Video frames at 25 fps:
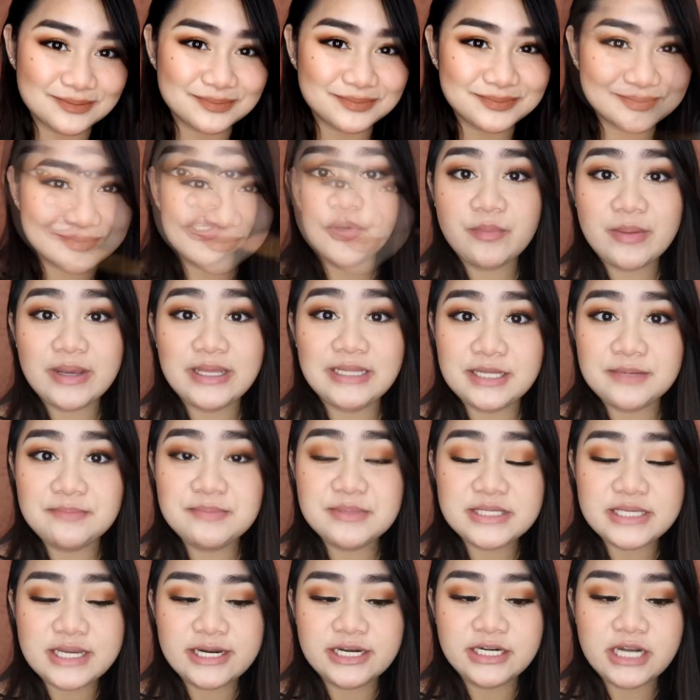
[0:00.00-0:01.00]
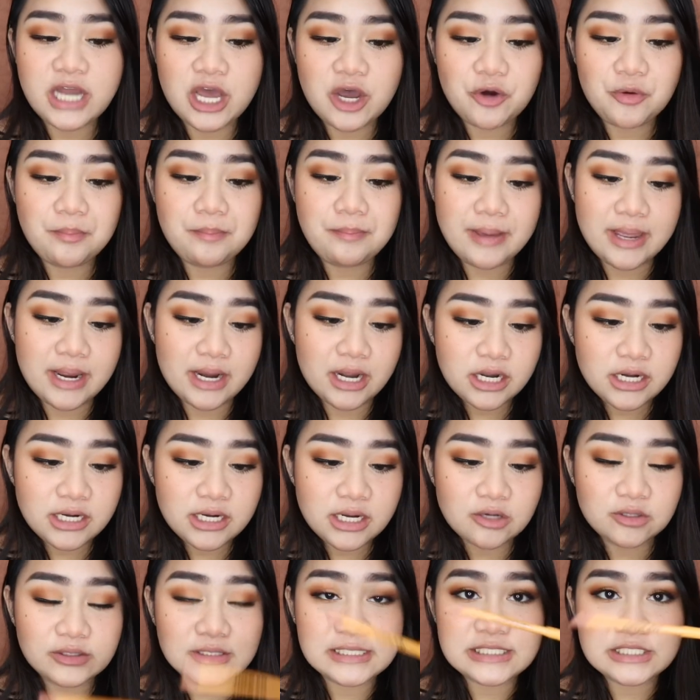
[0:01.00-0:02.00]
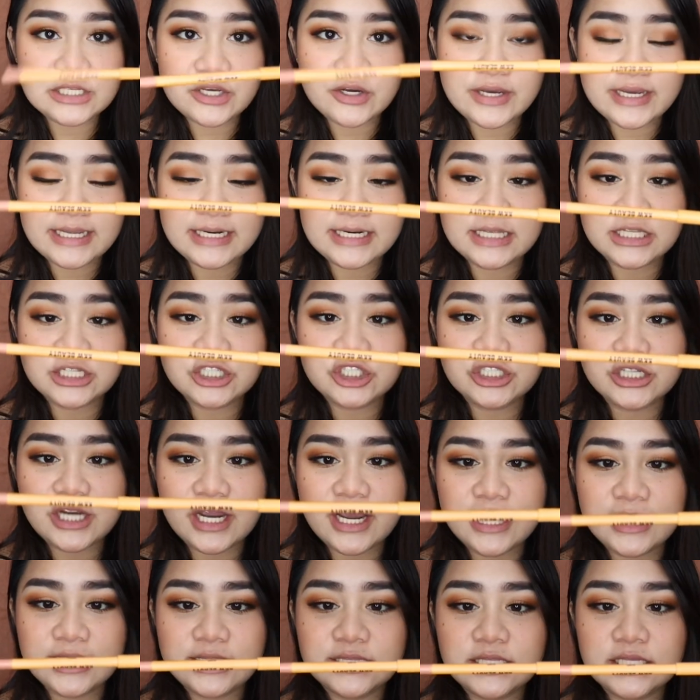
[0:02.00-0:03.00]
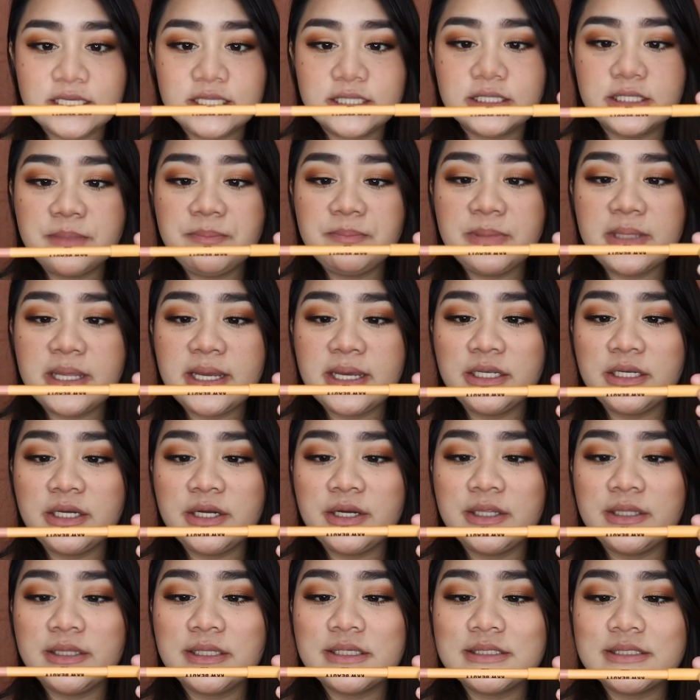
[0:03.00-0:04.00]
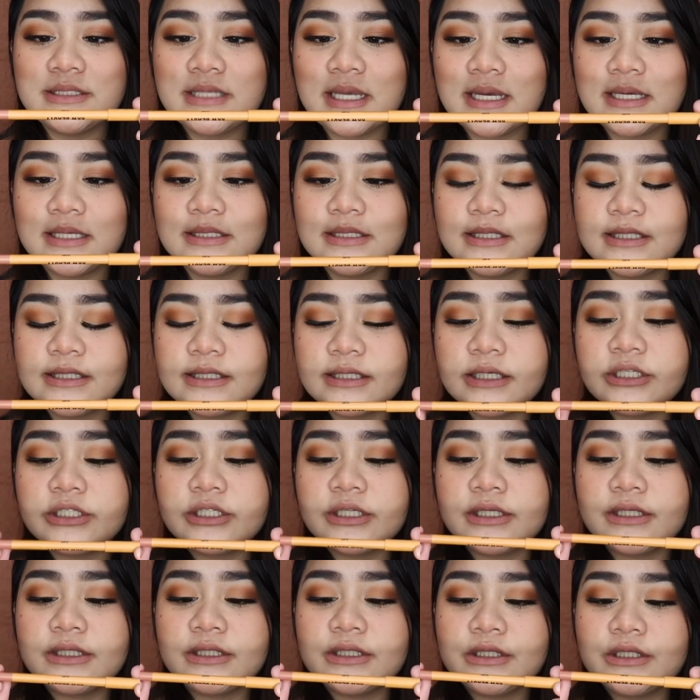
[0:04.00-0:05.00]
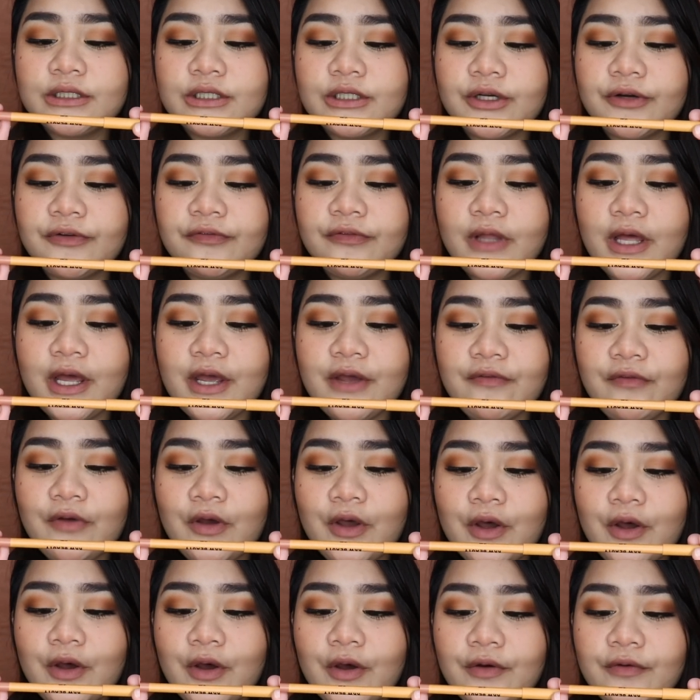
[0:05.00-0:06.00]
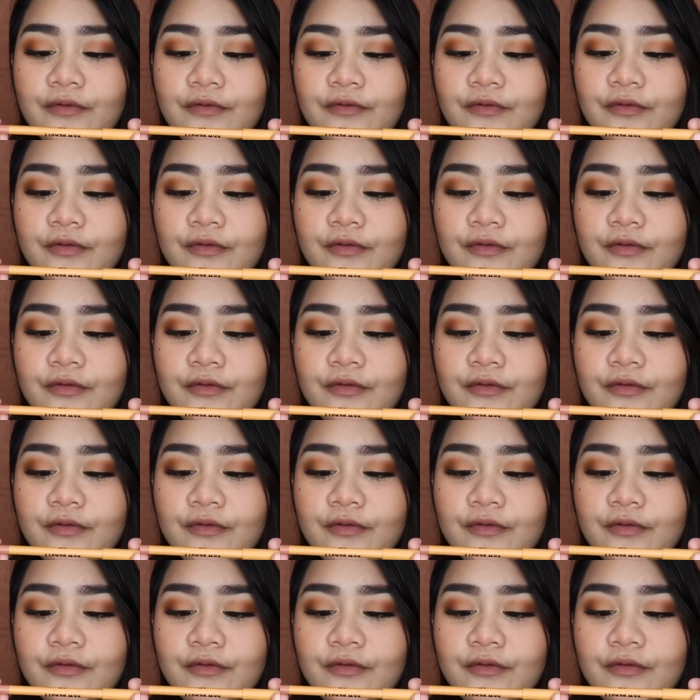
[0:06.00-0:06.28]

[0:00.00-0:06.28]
So my lips are now bare. Now let's go ahead and try the lip liner. This has the suggested shelf life of